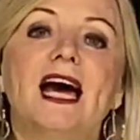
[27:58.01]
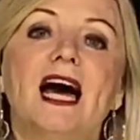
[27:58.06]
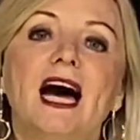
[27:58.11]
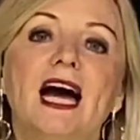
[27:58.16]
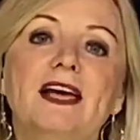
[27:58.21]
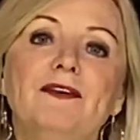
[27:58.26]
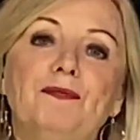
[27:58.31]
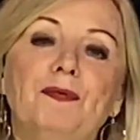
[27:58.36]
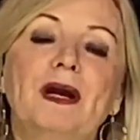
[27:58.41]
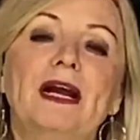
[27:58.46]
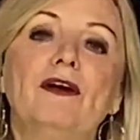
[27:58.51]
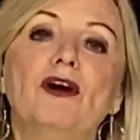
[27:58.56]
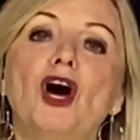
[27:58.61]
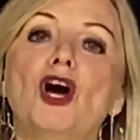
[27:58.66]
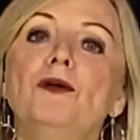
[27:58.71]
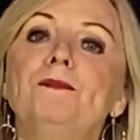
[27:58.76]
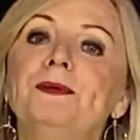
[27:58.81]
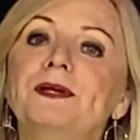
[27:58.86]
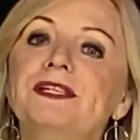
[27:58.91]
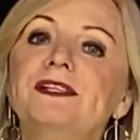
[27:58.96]
if we're
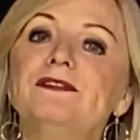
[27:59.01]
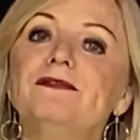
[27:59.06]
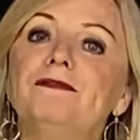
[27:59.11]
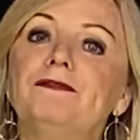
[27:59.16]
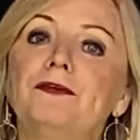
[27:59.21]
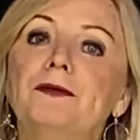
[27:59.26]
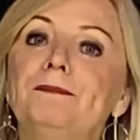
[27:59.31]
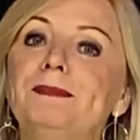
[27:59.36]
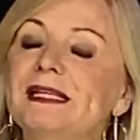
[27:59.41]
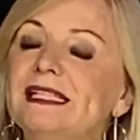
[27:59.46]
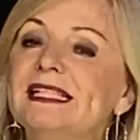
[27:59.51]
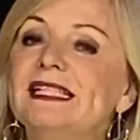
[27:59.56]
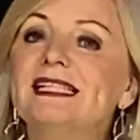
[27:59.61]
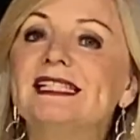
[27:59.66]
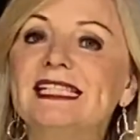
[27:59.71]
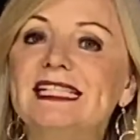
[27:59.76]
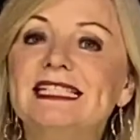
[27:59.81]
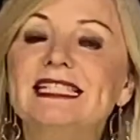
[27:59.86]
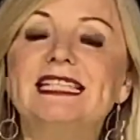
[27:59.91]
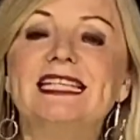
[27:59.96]
open for business
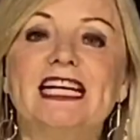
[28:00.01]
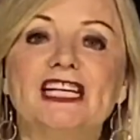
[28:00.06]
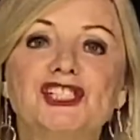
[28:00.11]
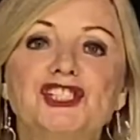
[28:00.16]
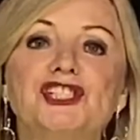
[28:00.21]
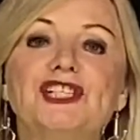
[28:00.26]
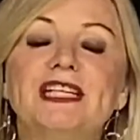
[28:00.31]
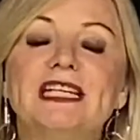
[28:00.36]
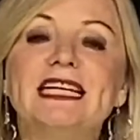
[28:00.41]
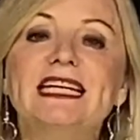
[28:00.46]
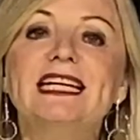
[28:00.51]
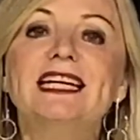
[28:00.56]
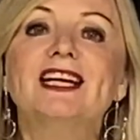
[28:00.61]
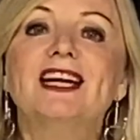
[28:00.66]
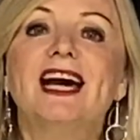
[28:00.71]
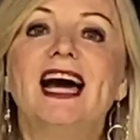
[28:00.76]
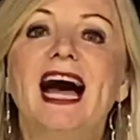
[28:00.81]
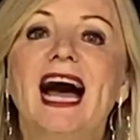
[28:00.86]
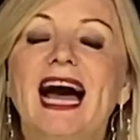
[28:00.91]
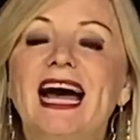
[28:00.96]
internationally,
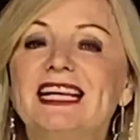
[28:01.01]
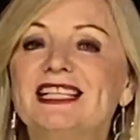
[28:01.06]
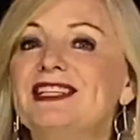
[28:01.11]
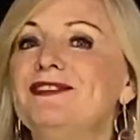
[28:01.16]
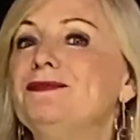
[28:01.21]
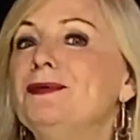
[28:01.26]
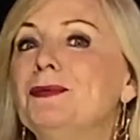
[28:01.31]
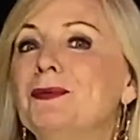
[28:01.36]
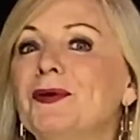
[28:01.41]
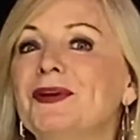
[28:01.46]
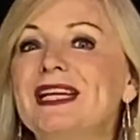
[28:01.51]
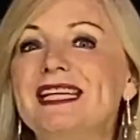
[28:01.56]
and if we want